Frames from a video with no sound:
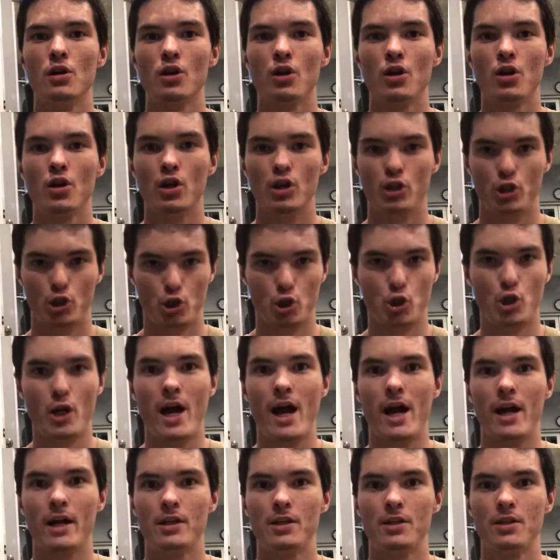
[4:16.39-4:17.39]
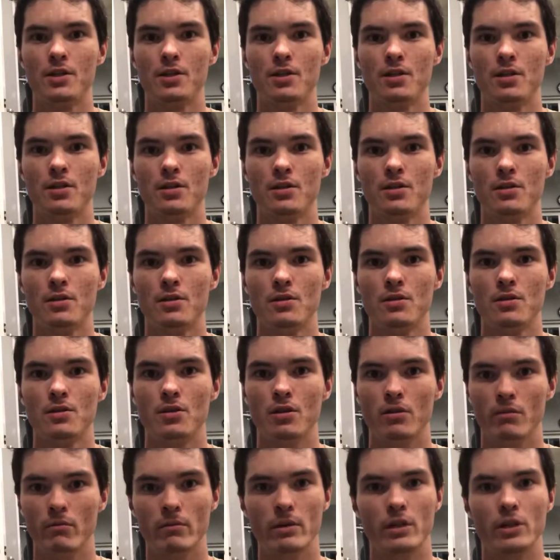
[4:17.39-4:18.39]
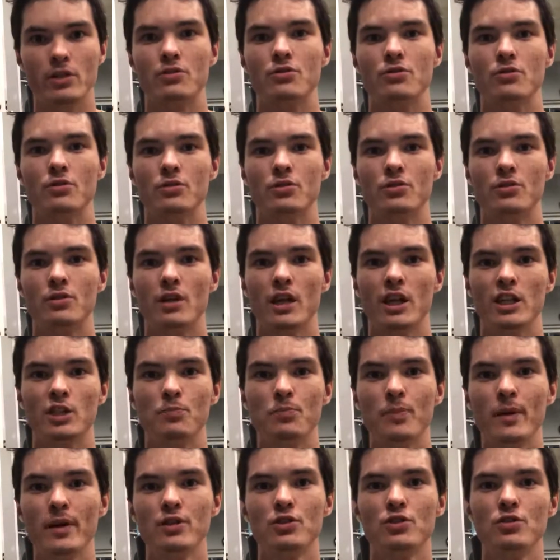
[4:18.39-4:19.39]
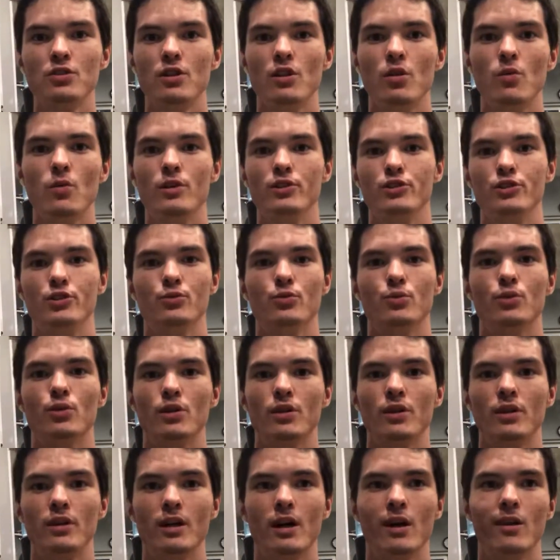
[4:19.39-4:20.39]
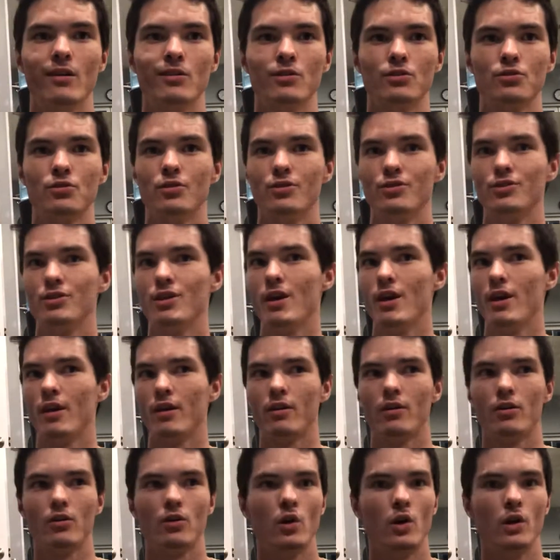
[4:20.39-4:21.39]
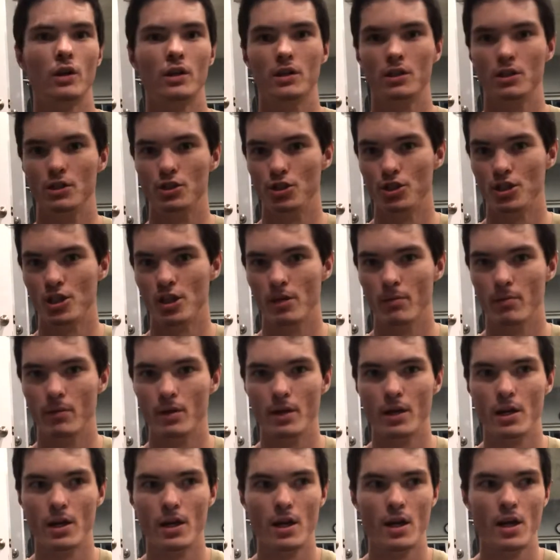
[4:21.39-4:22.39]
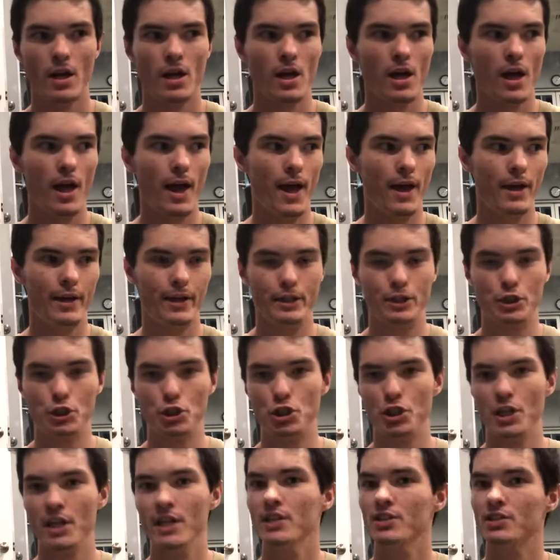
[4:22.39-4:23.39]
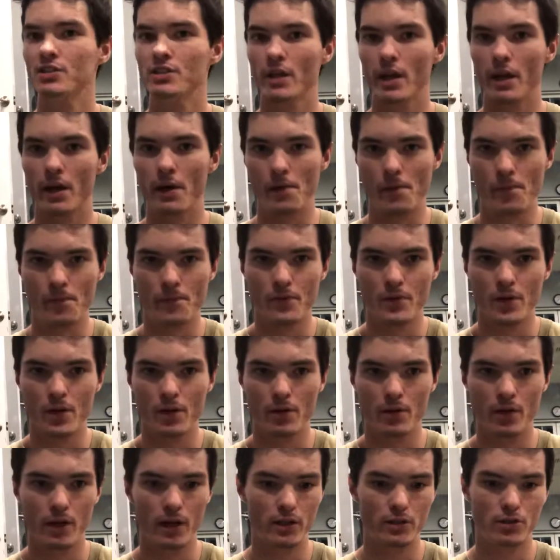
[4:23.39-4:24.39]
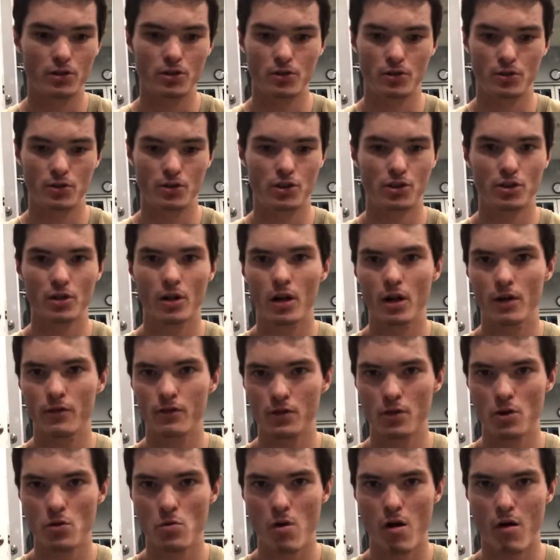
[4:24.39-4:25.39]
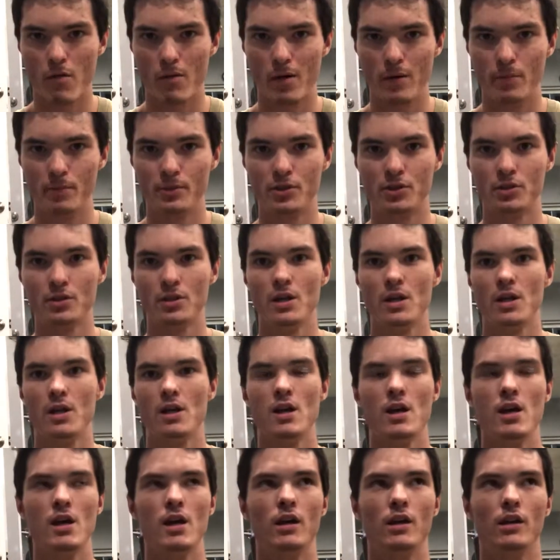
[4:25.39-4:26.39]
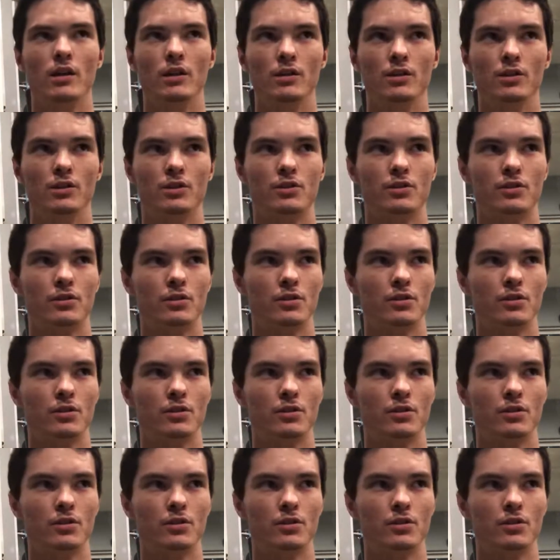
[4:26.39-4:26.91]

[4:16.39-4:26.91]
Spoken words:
contract your muscles, especially the ones you're working out on. So say you're going to the gym and it's chest day, right? So you start off with your warm-ups, and